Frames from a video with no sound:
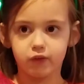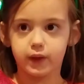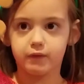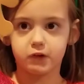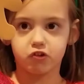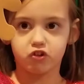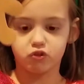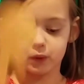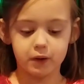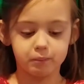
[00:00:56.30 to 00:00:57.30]
So you have a
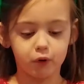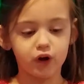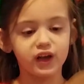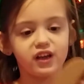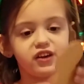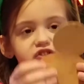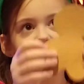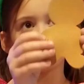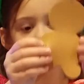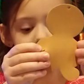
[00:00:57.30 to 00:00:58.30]
gingerbread boy and a
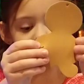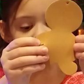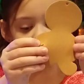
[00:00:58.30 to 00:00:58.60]
gingerbread